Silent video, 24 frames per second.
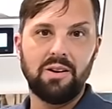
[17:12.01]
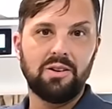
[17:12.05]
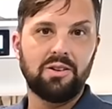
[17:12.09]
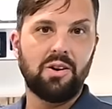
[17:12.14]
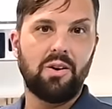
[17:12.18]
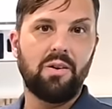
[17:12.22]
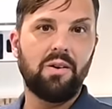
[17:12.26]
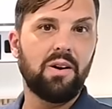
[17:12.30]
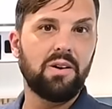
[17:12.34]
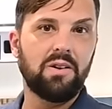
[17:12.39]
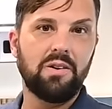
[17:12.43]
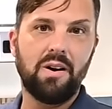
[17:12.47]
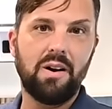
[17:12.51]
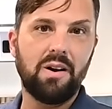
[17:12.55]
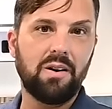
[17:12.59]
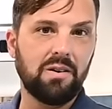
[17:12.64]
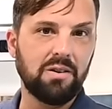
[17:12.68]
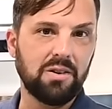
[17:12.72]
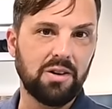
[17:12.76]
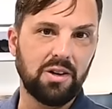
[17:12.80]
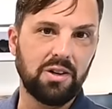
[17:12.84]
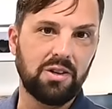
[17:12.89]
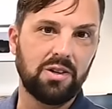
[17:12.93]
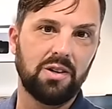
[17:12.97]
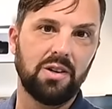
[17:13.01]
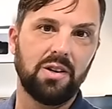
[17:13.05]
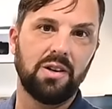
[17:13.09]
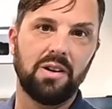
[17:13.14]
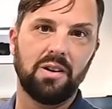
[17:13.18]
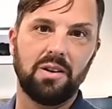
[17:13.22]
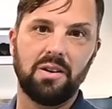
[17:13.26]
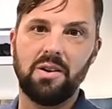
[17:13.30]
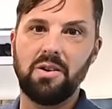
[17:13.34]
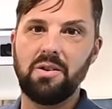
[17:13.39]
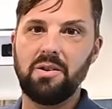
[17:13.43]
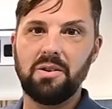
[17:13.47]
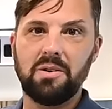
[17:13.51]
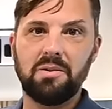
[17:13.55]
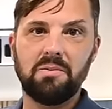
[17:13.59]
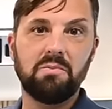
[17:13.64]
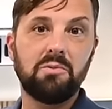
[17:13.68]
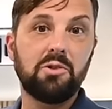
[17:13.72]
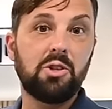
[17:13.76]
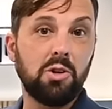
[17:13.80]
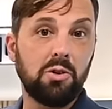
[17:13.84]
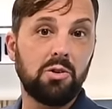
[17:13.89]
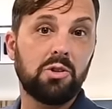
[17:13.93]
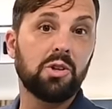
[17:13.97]
turn on your air conditioning, you could
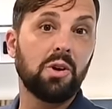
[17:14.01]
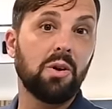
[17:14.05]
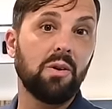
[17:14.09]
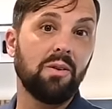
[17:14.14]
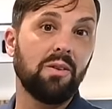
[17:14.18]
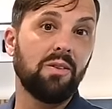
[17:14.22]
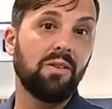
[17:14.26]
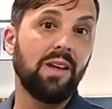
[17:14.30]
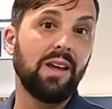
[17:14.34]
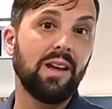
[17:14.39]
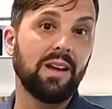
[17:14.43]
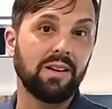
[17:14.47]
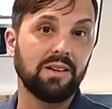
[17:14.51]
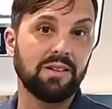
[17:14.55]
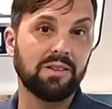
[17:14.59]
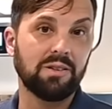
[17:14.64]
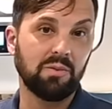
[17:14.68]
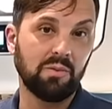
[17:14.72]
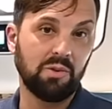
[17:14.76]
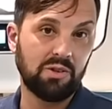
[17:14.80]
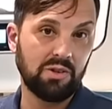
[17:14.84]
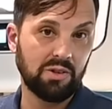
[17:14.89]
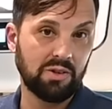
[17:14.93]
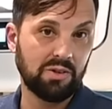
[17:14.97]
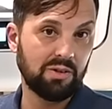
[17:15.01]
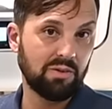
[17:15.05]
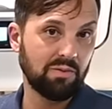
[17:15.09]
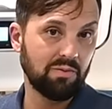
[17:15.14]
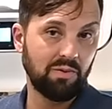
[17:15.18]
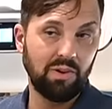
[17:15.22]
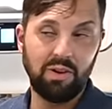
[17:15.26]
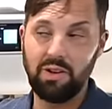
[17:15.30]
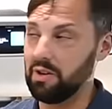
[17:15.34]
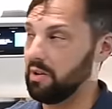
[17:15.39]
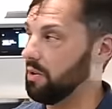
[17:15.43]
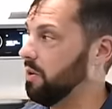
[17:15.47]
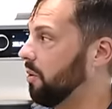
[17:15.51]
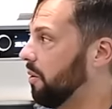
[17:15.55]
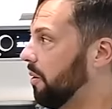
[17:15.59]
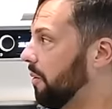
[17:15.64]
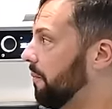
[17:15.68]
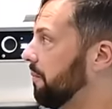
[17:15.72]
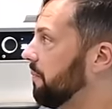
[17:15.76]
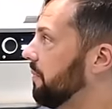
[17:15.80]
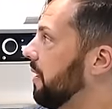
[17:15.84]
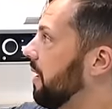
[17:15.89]
do certain things, which is really cool.